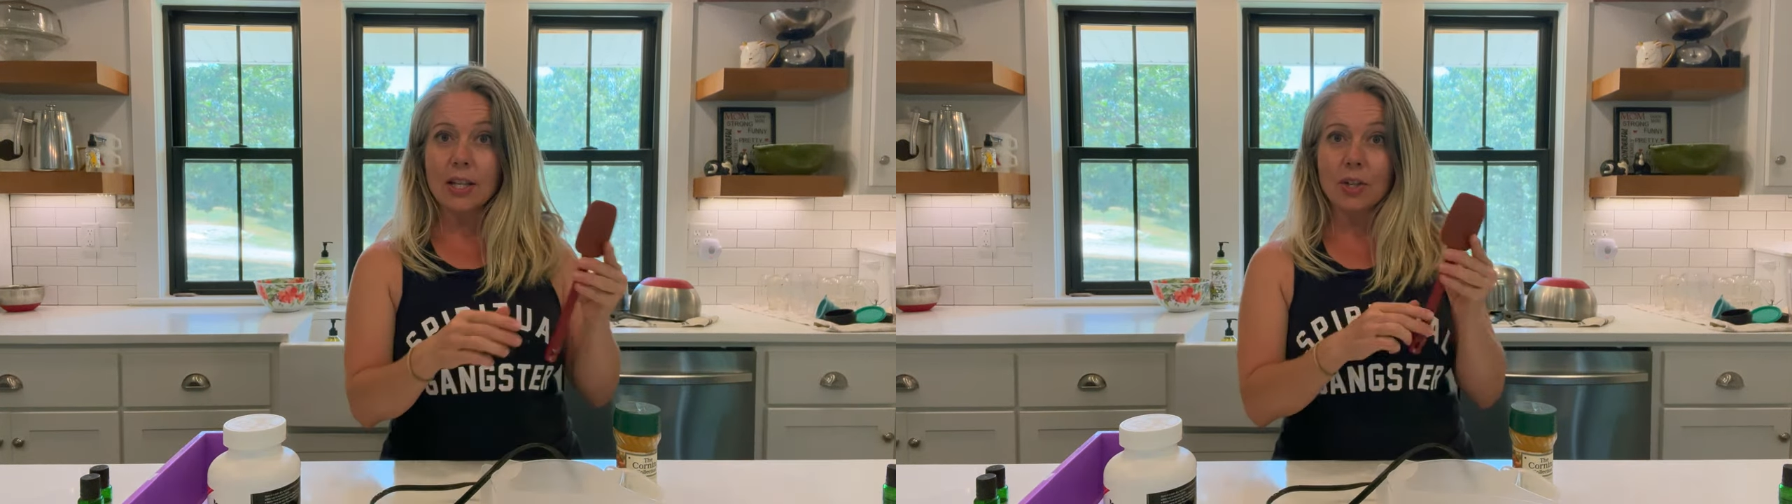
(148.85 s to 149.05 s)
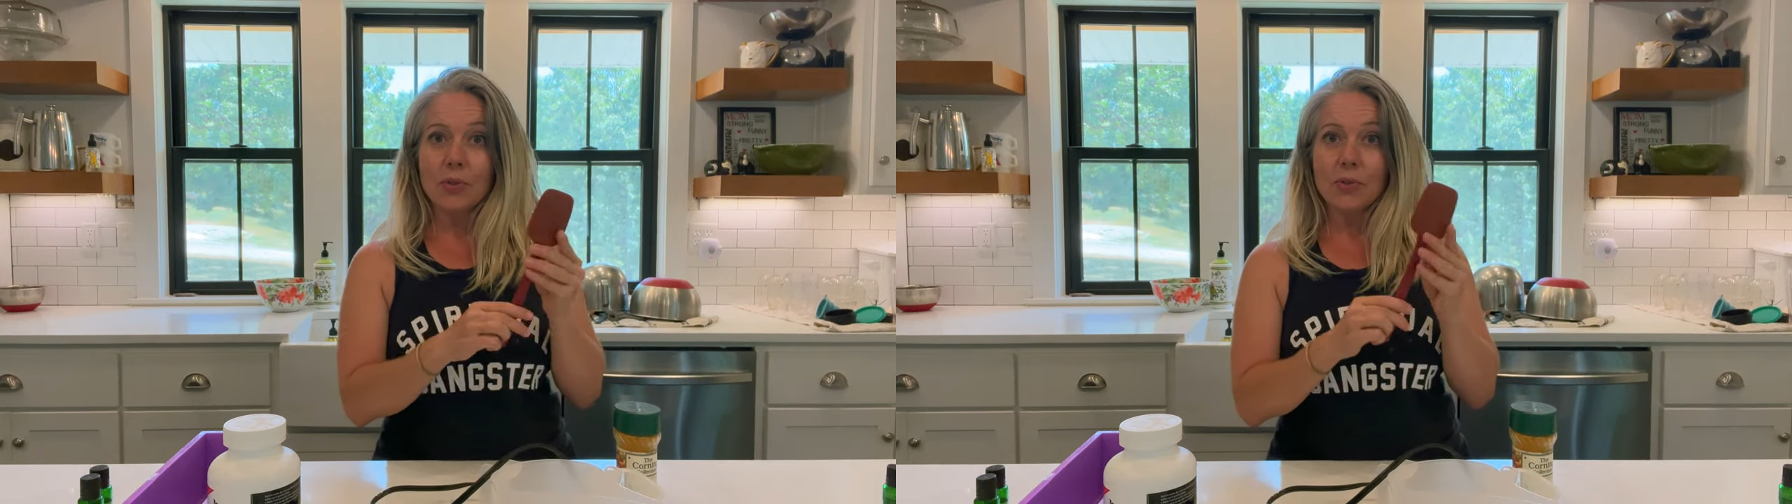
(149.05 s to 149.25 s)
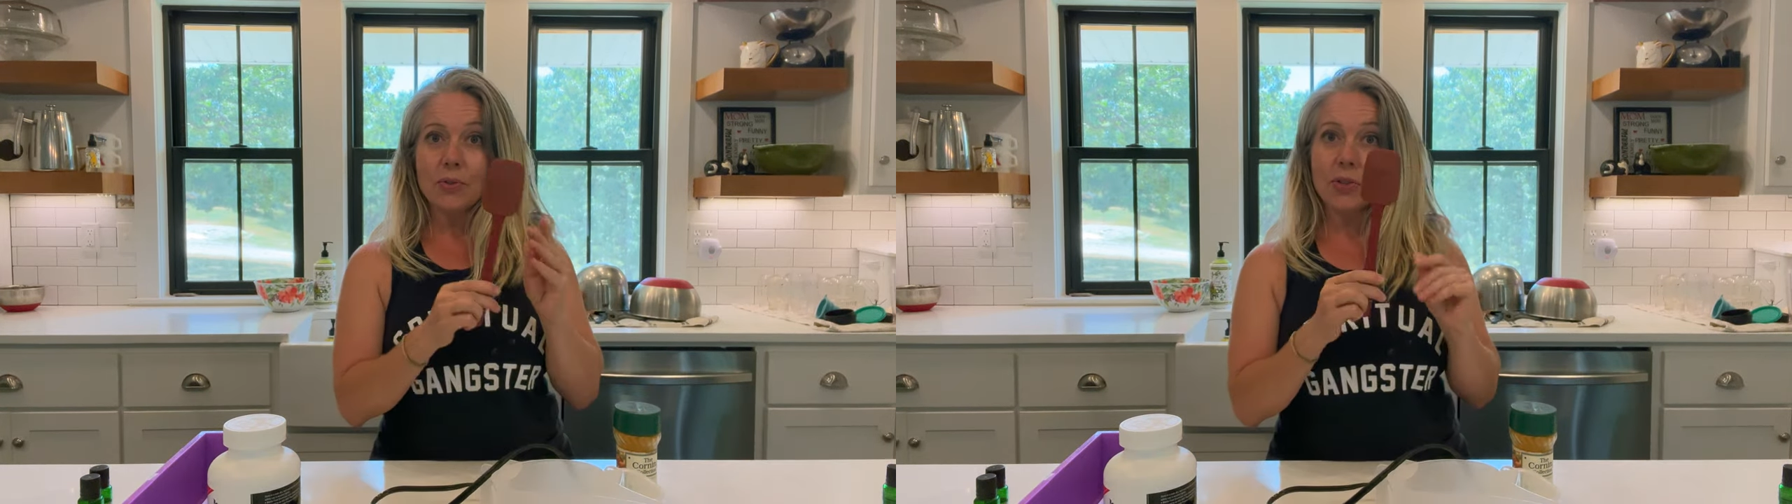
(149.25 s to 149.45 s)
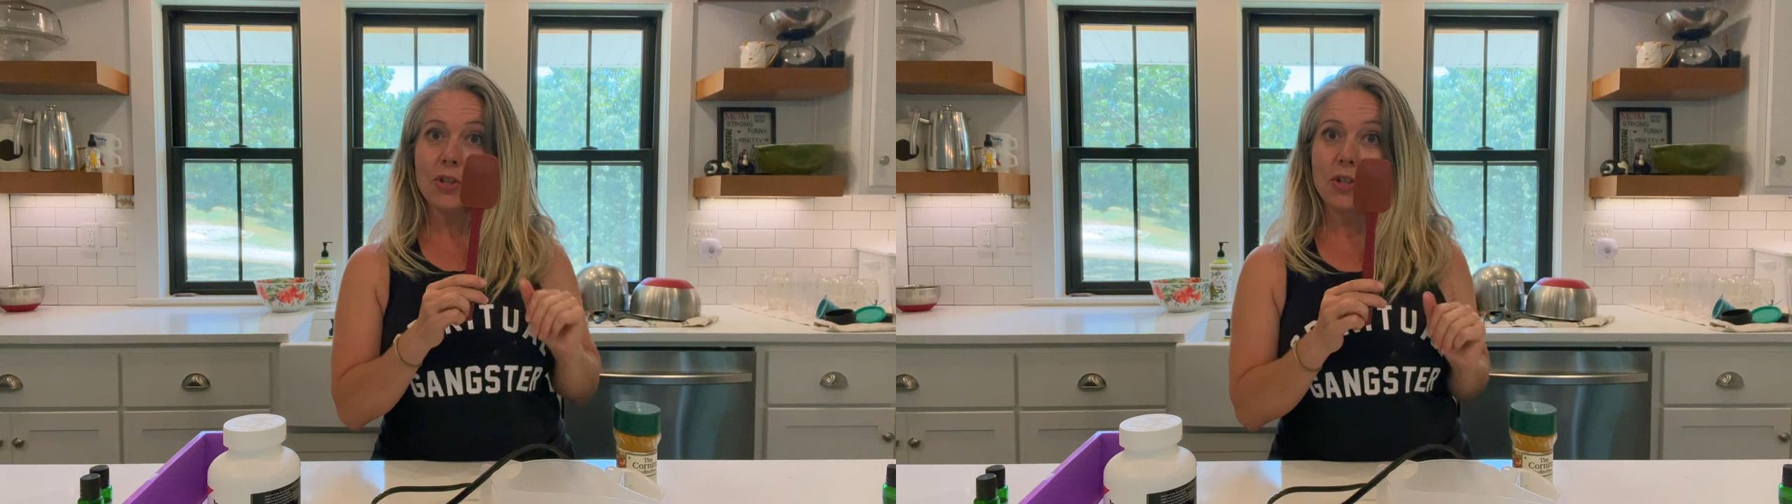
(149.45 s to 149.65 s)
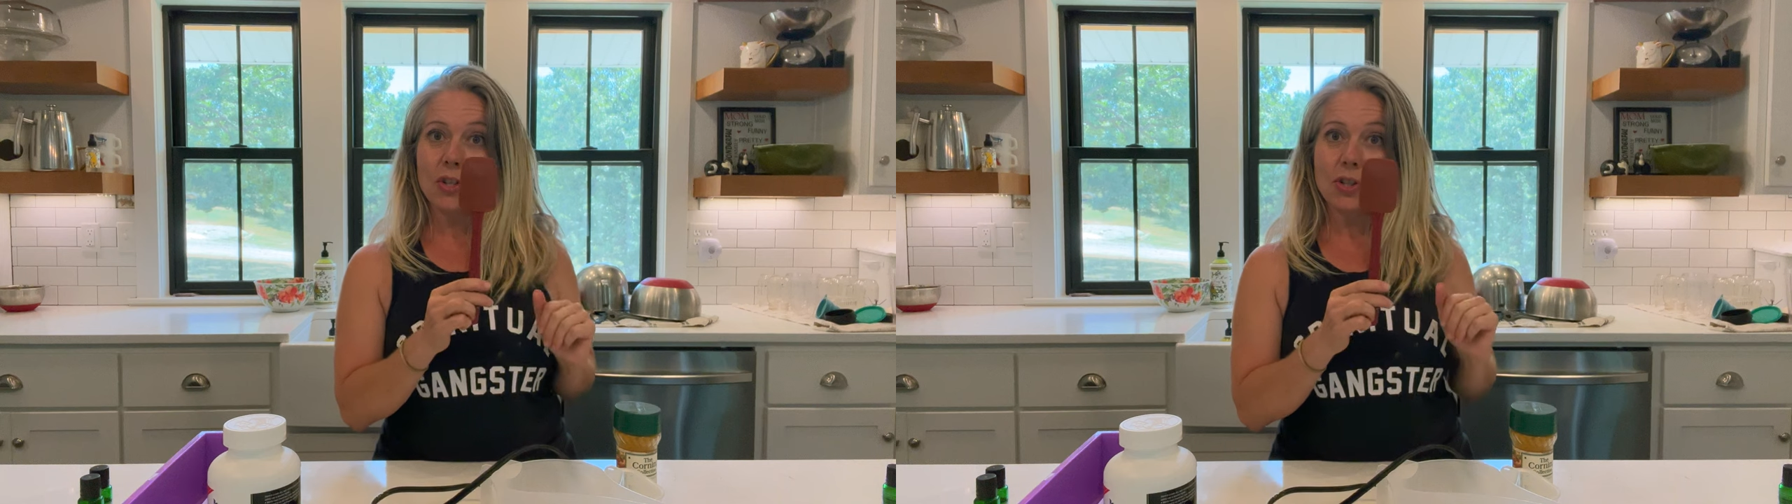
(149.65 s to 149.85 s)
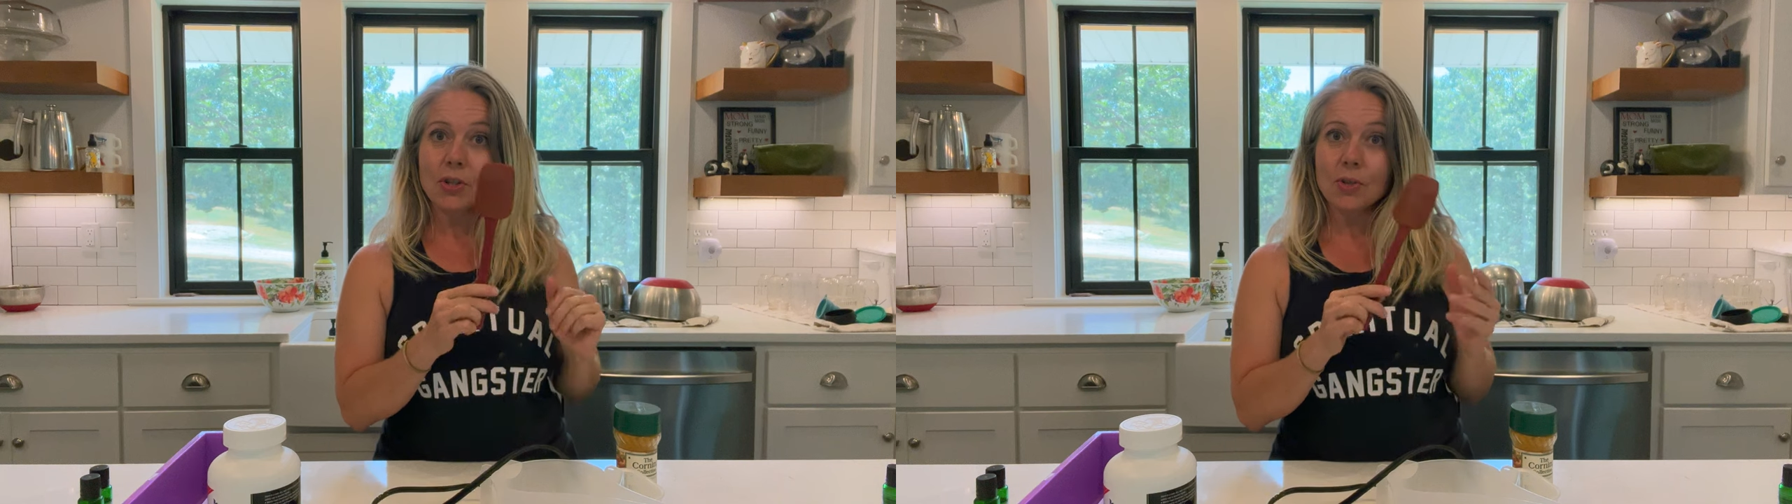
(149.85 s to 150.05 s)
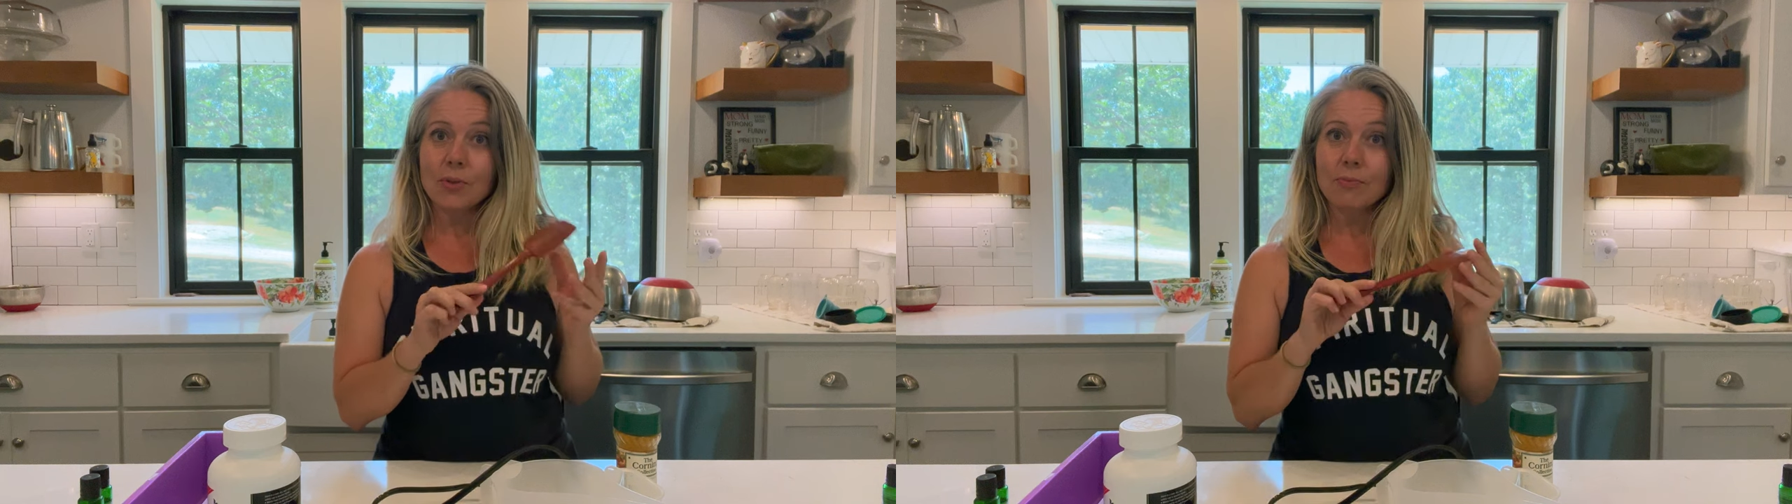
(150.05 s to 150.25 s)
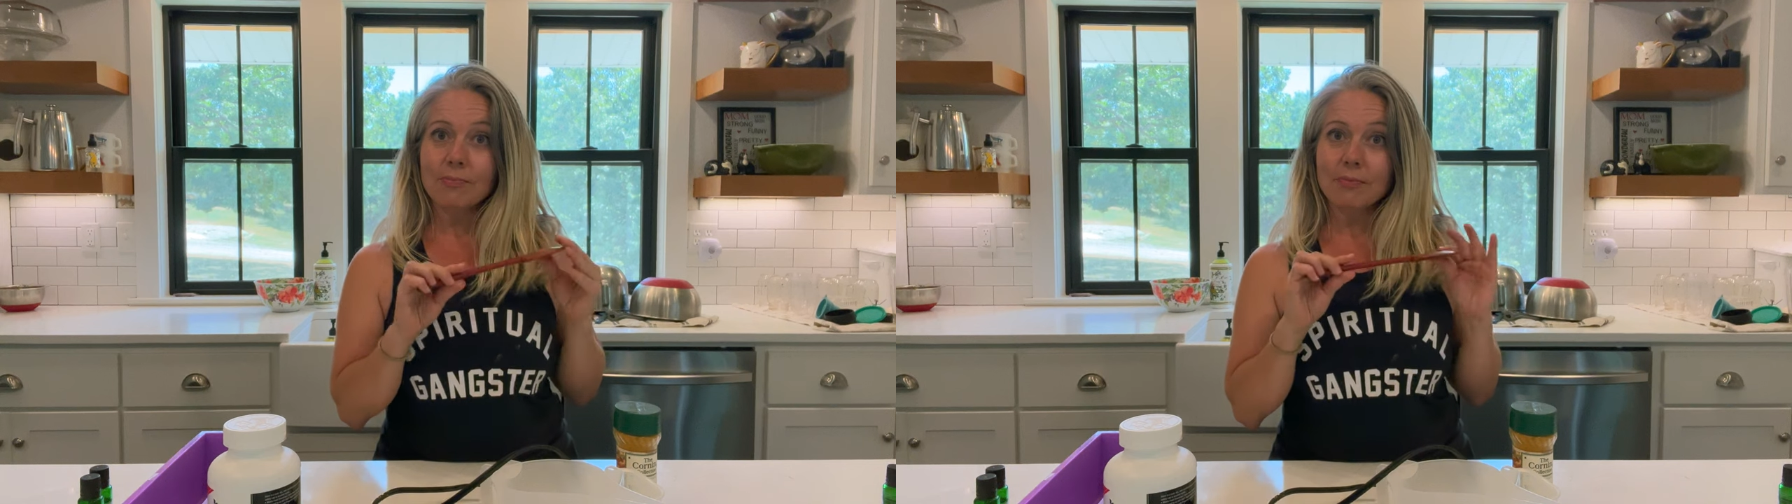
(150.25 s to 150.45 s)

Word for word: used to